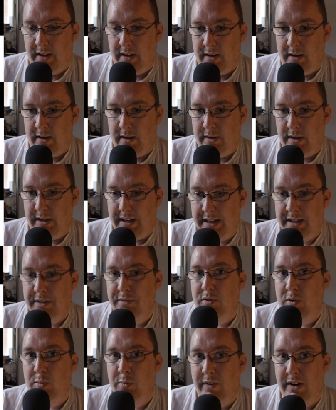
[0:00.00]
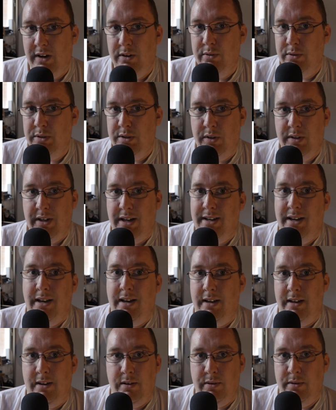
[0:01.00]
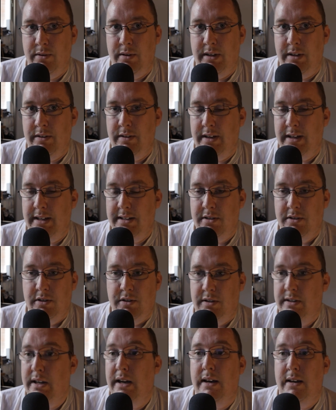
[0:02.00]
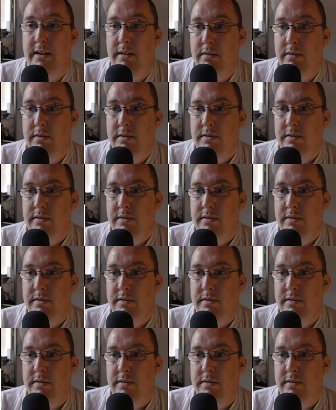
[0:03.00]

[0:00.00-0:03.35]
negative form of aru is not anai or anything. It's just nai.